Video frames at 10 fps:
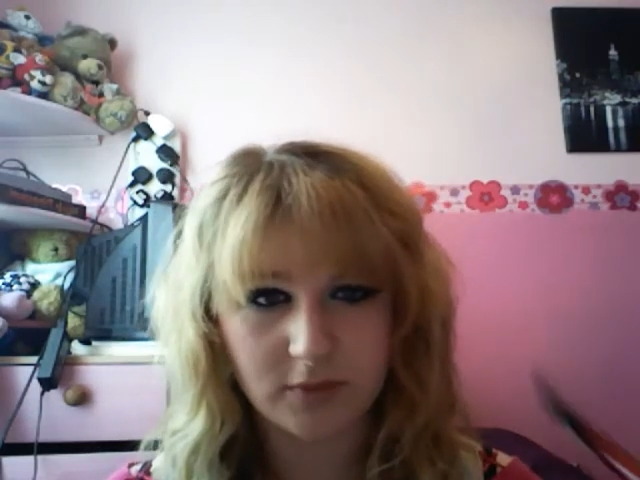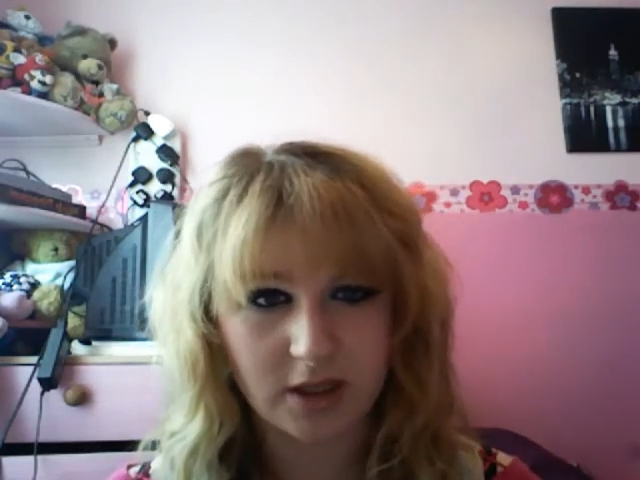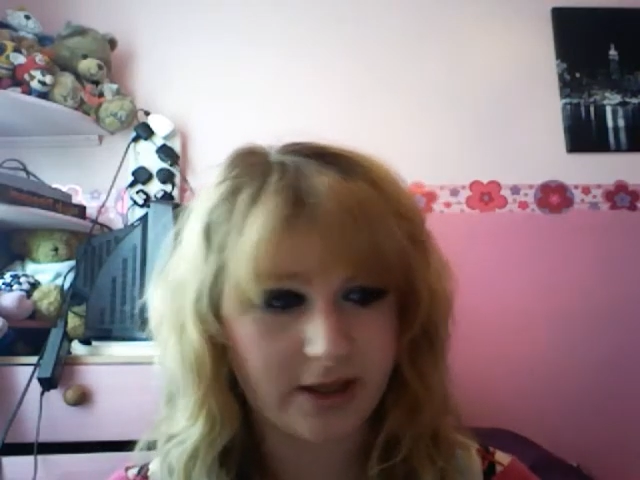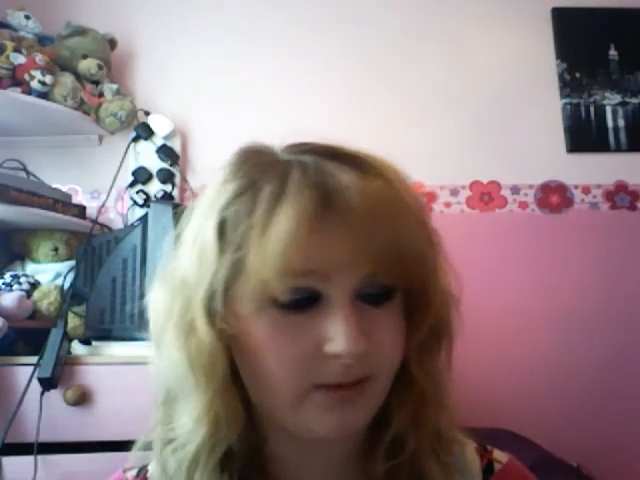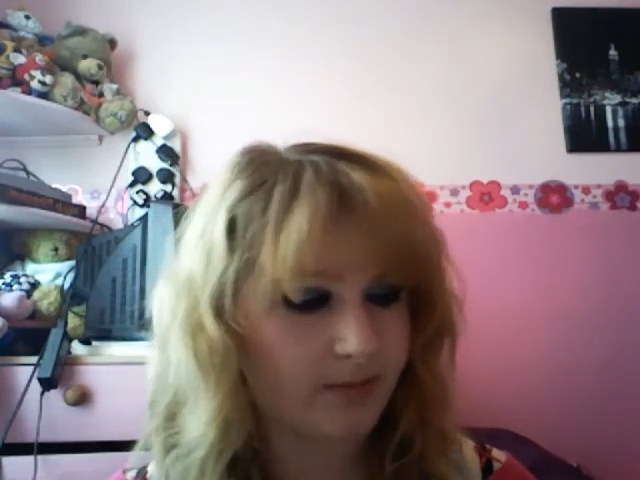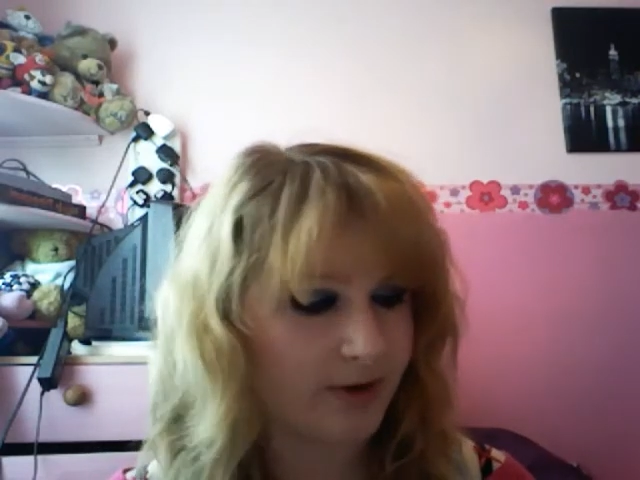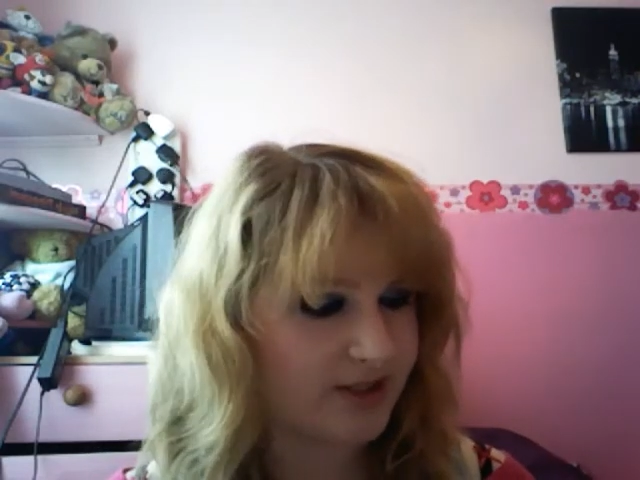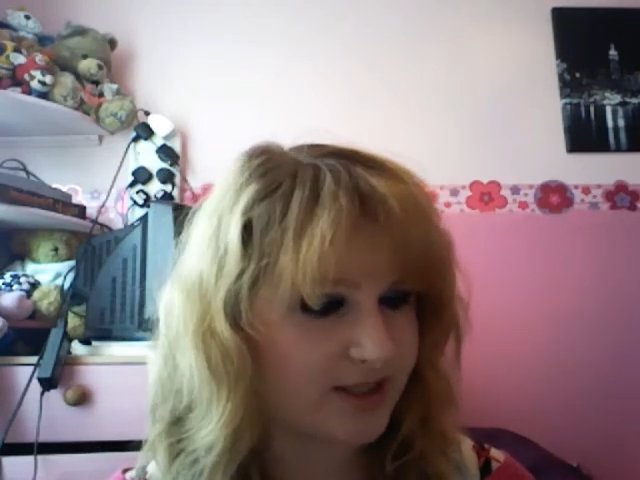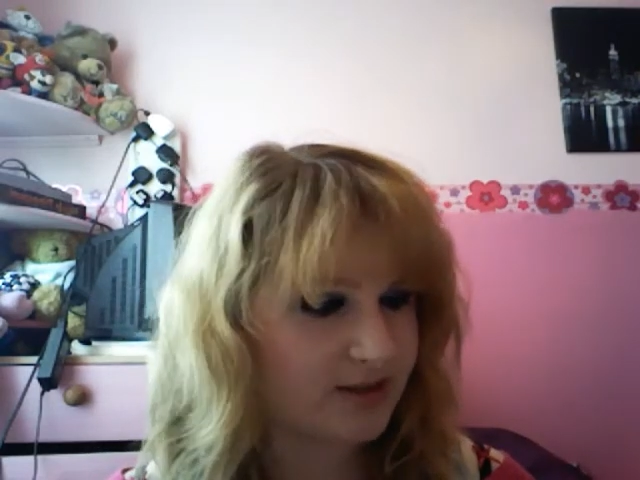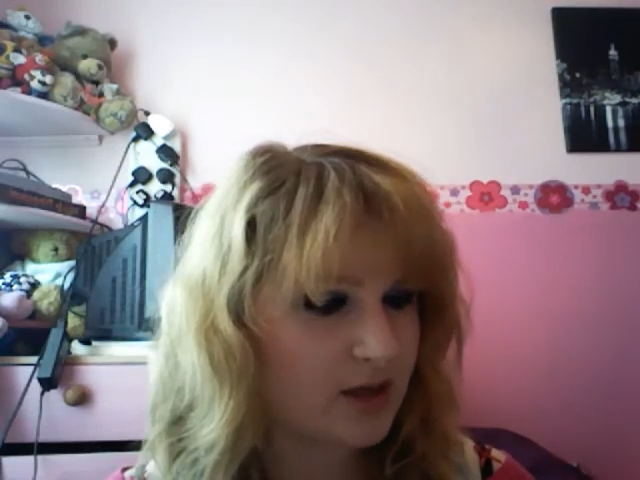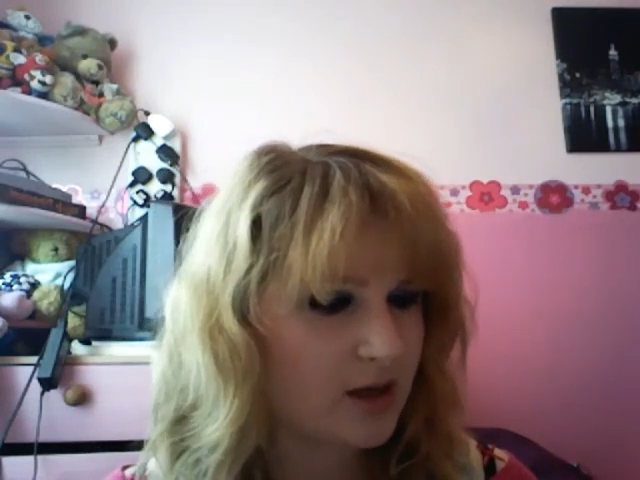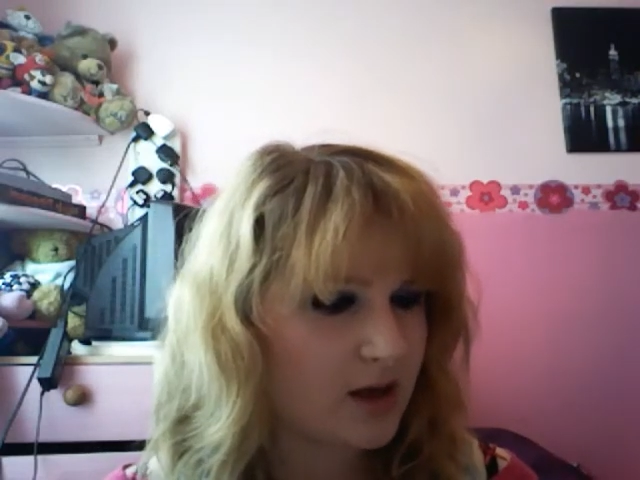I'll keep you posted.